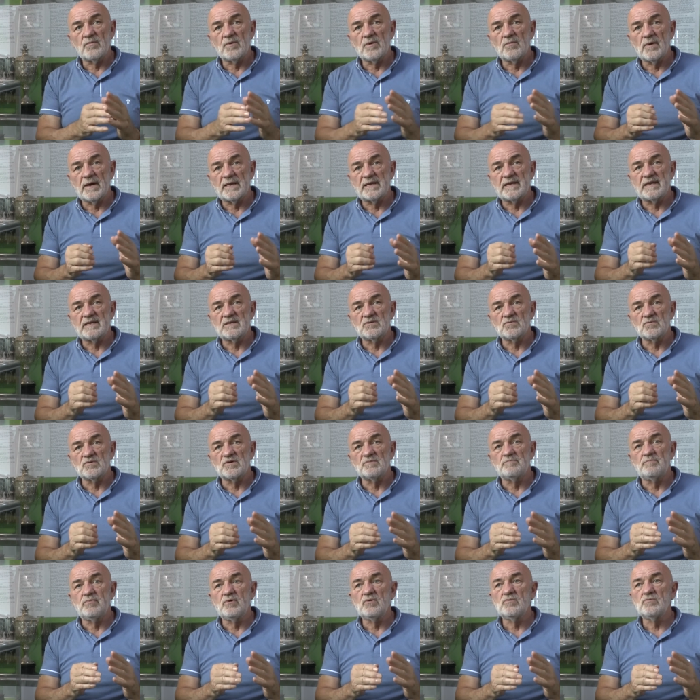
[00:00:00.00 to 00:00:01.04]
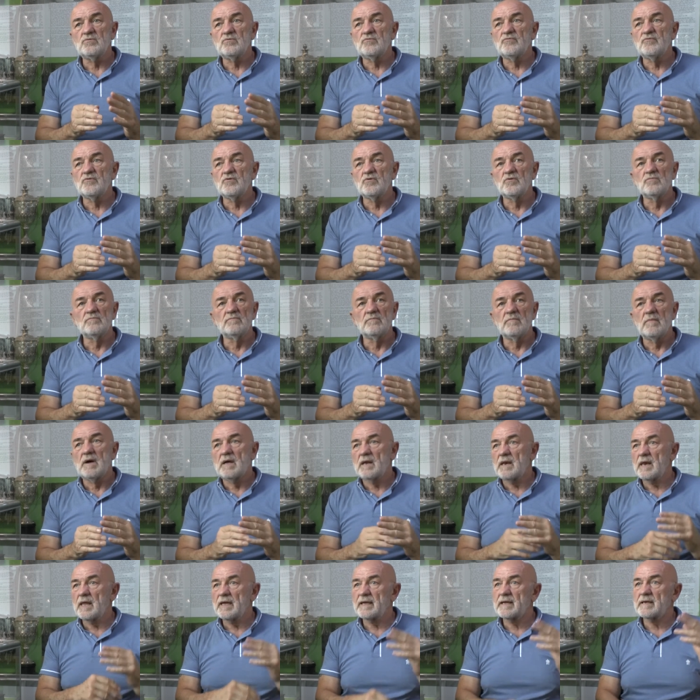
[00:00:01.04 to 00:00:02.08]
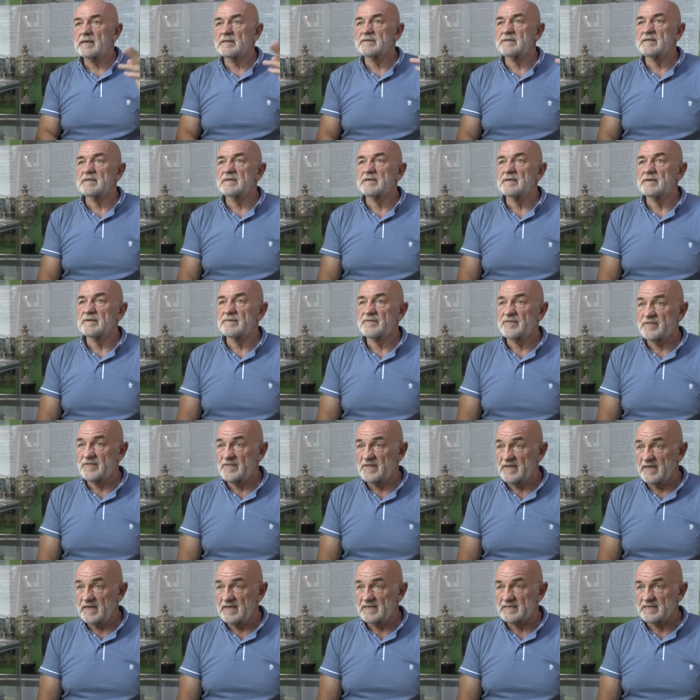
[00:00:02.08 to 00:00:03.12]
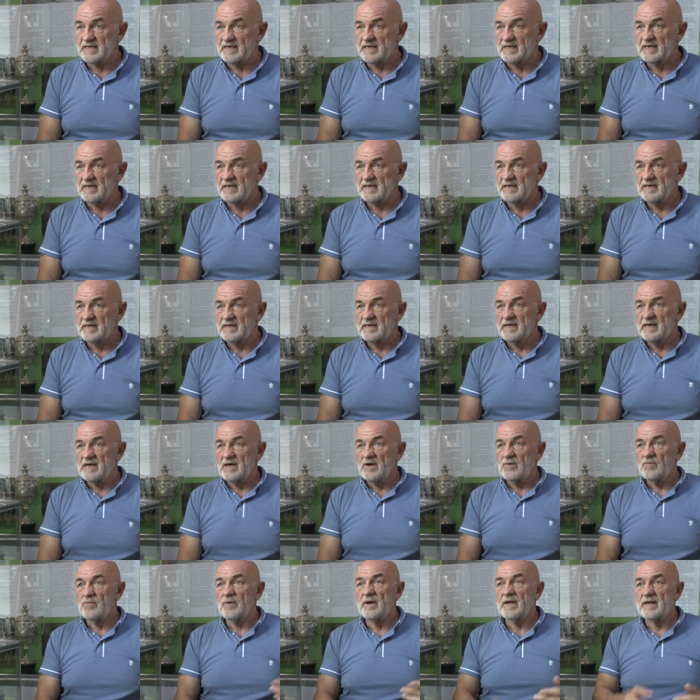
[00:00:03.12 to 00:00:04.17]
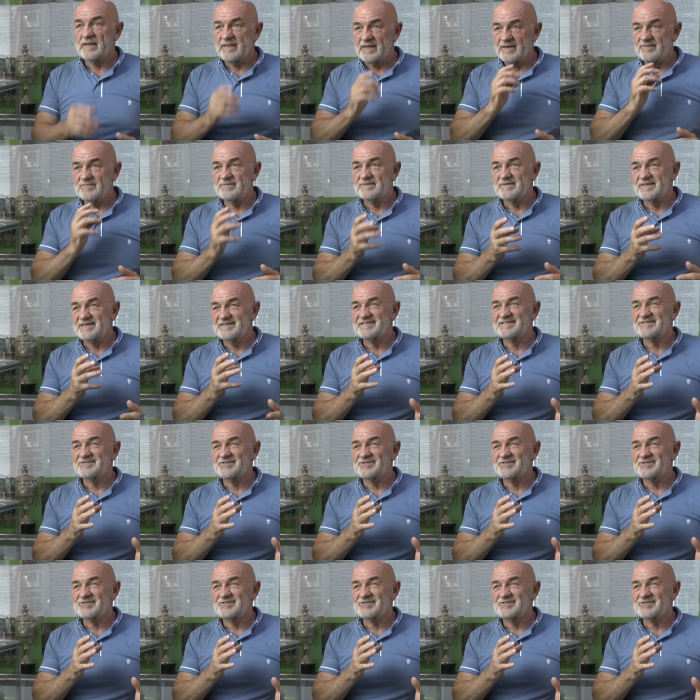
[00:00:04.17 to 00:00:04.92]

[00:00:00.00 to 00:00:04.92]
we went into the blue room, like at the theatre, where there were this